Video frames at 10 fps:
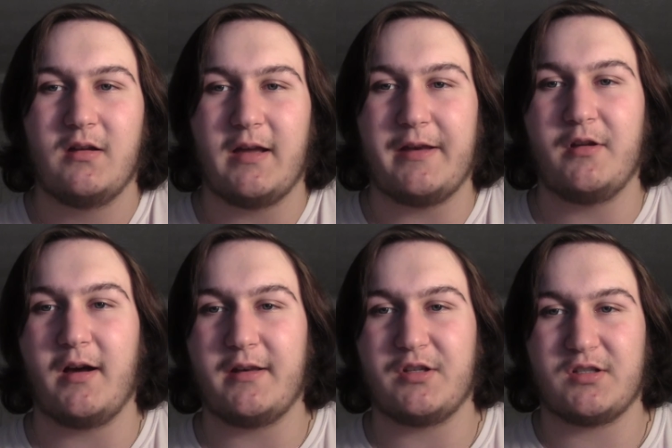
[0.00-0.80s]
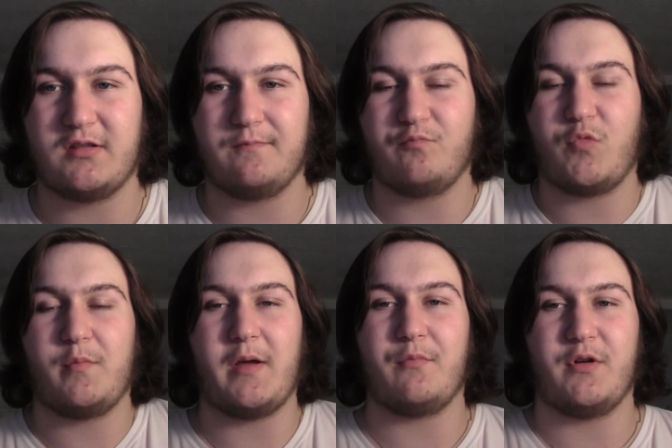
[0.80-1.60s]
and not just
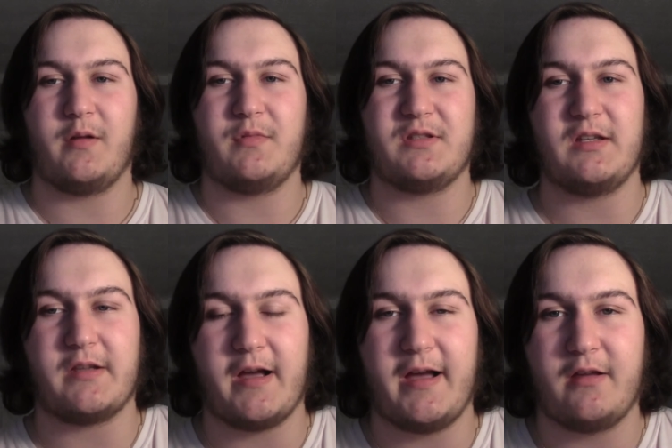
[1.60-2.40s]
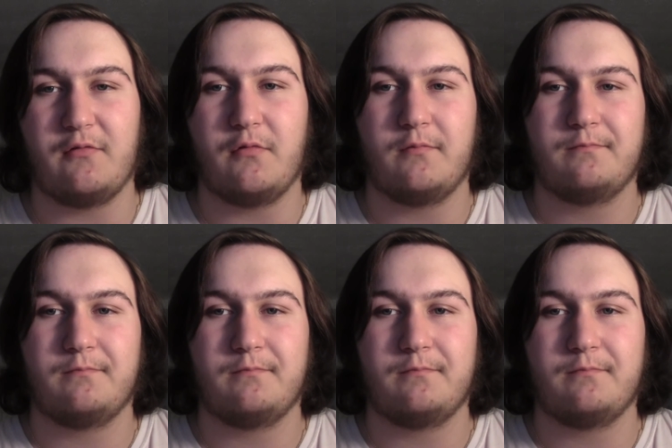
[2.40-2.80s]
remember him as the guy who